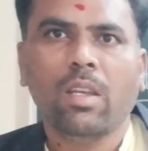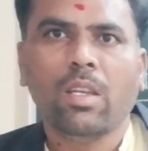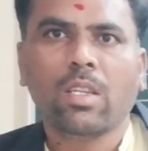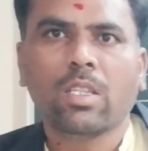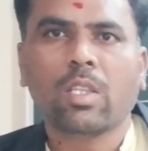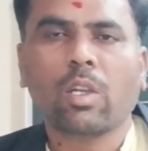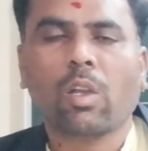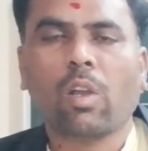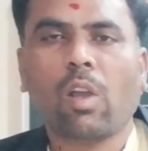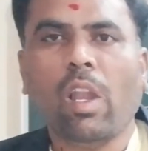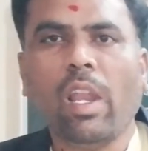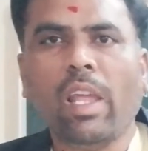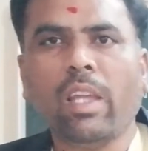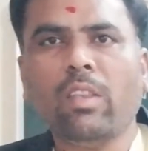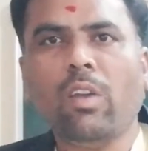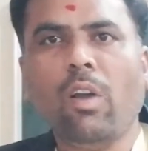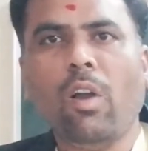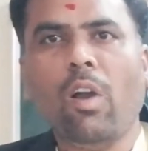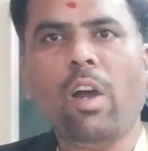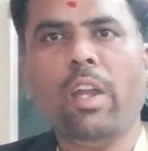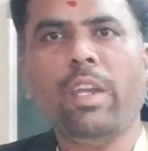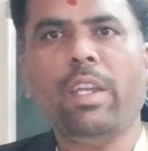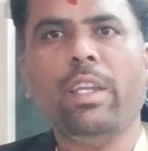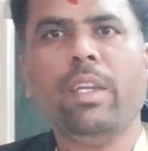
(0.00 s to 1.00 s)
So collect the
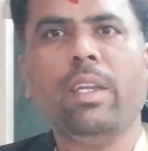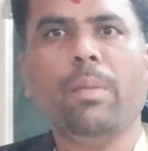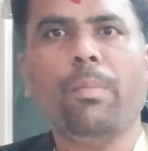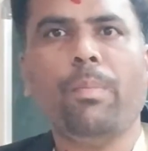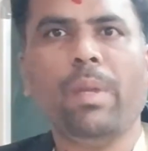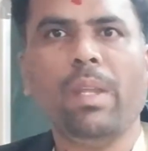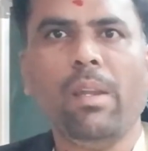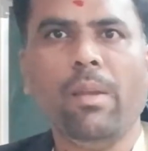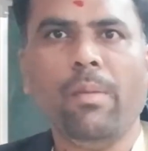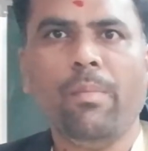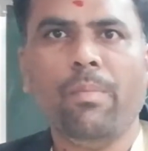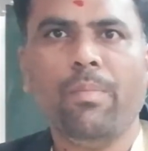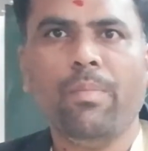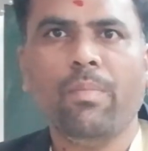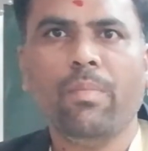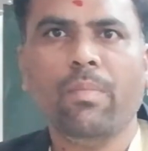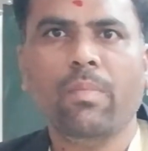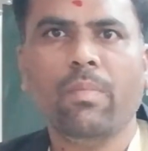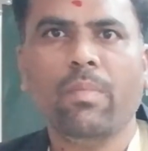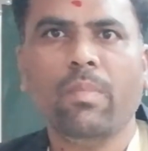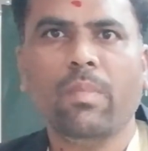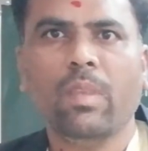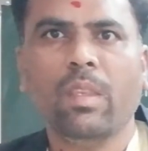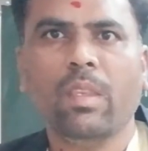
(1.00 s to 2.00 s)
onion peel,
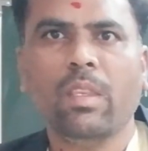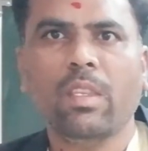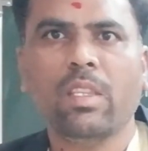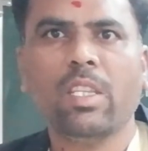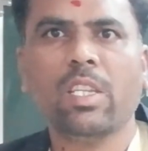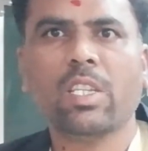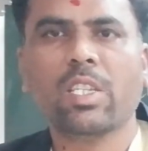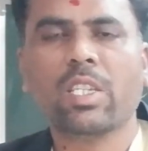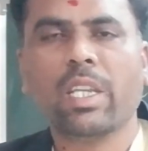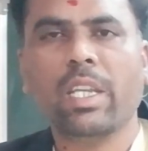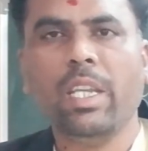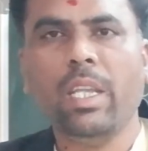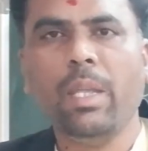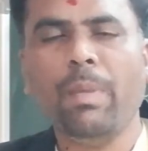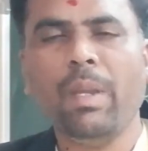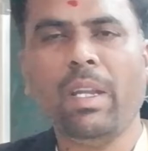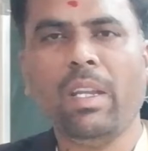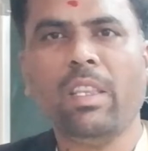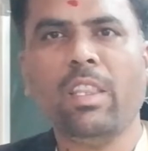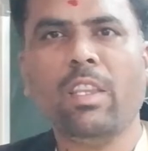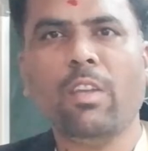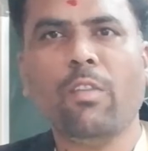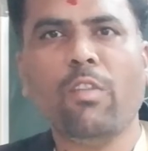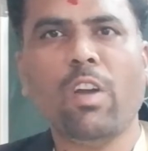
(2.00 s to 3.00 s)
just keep it
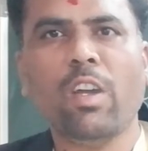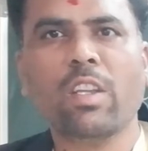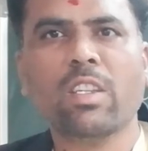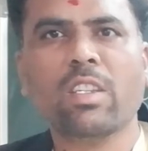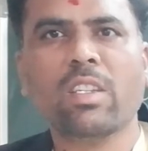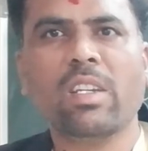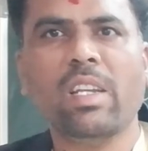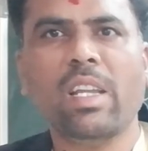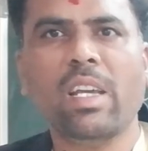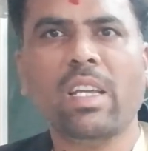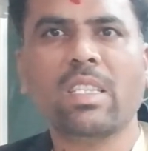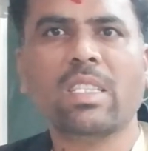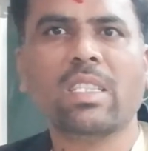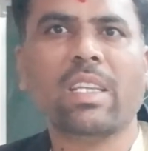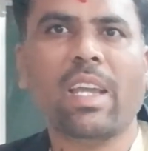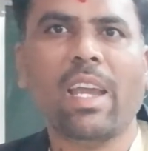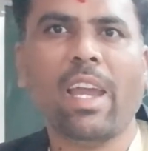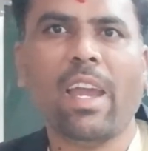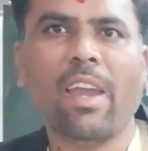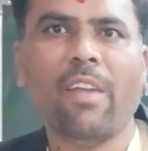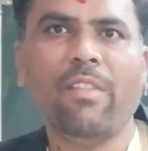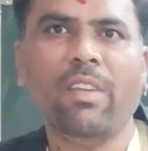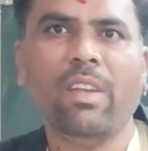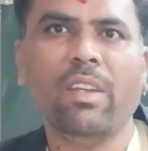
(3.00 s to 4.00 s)
in the watch glass
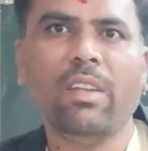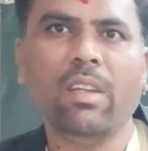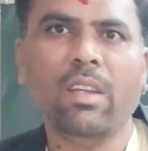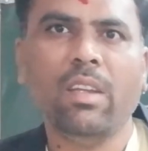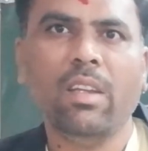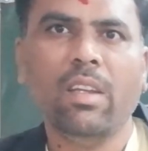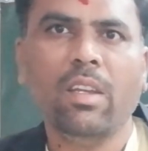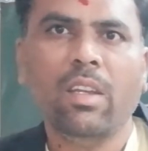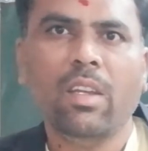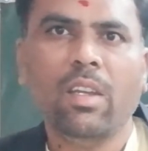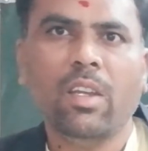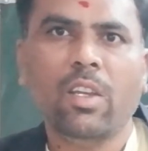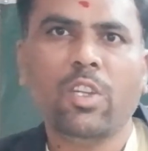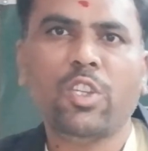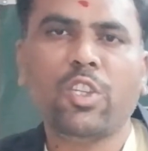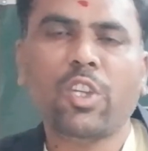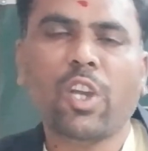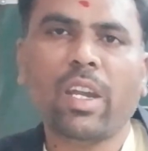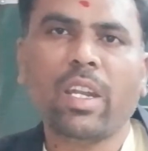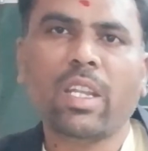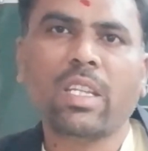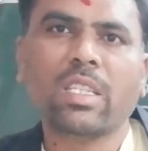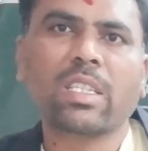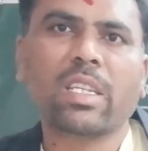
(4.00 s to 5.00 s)
having
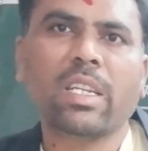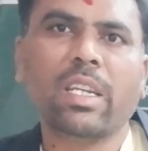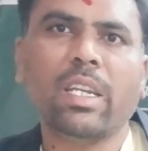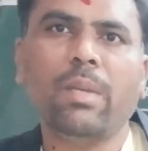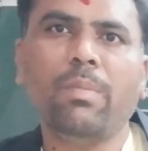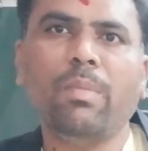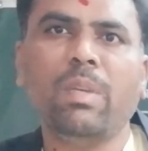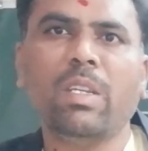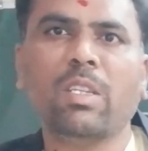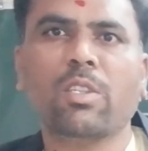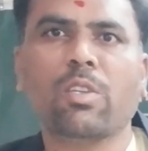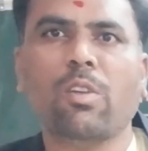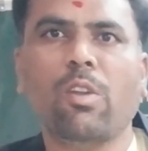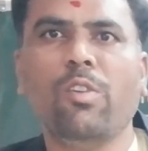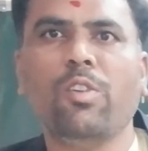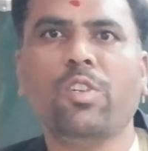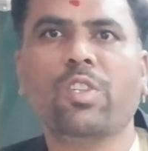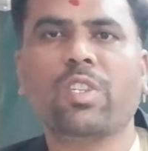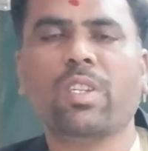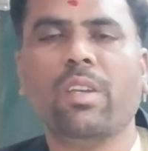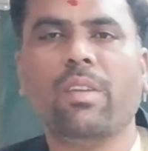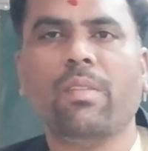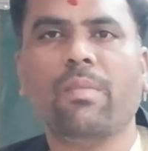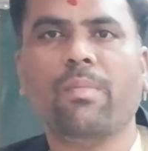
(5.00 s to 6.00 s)
Jonas green bee
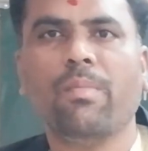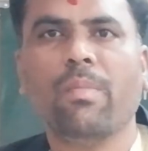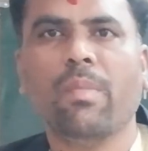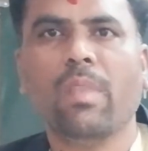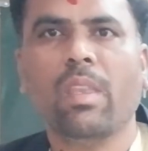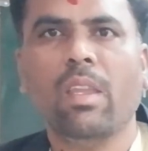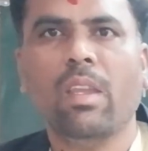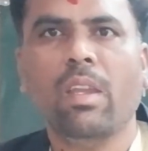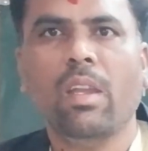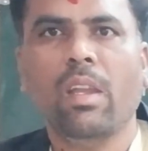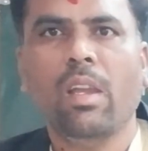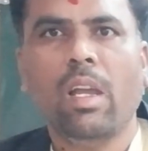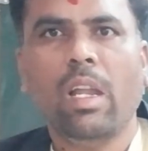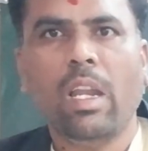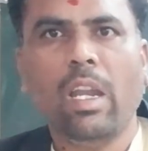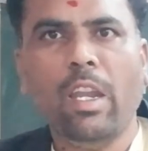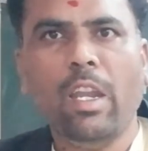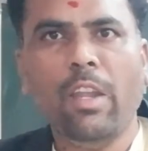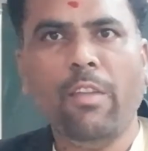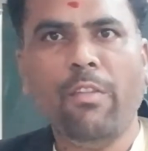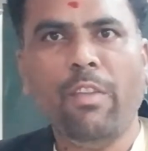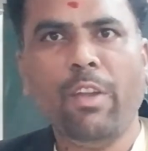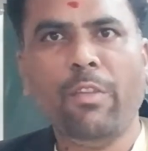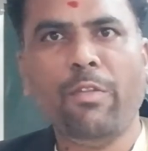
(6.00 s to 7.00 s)
solution.
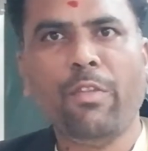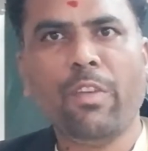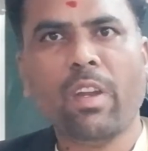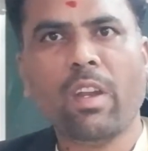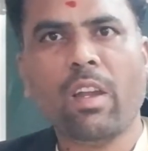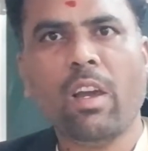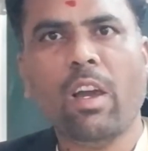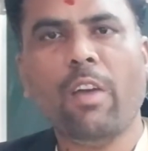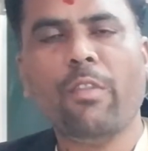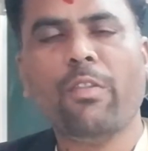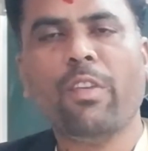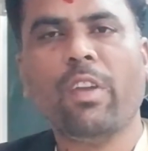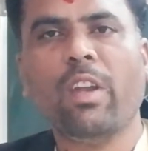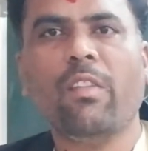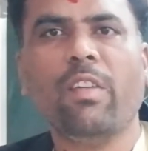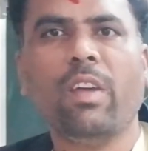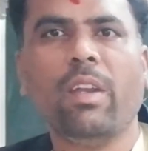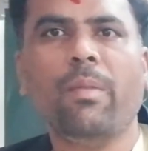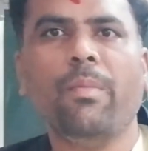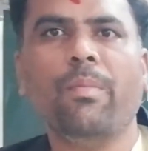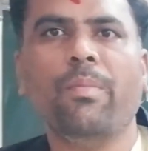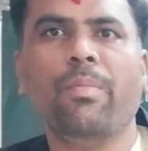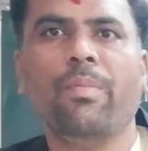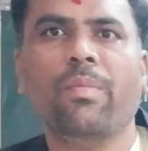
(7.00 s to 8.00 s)
Leave it for half an
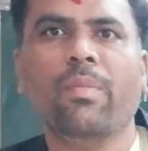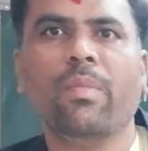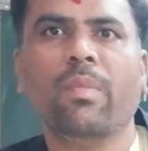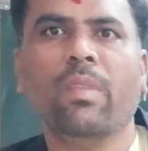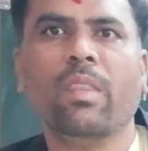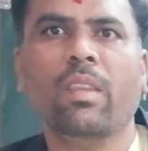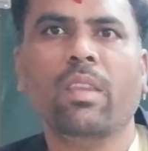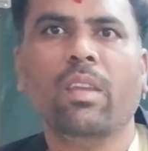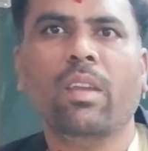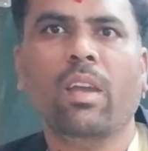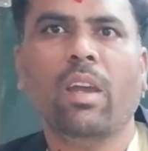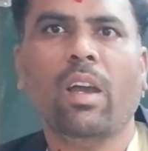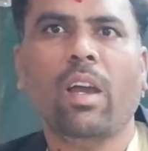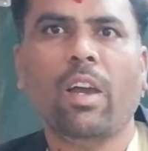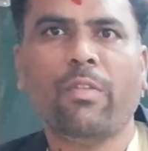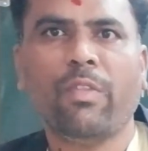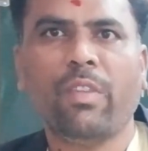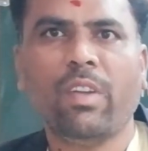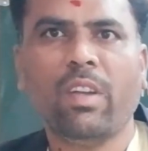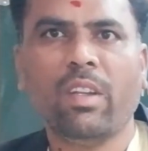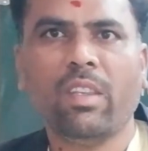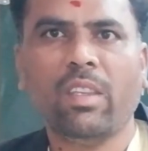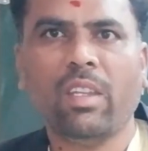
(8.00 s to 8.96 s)
hour. After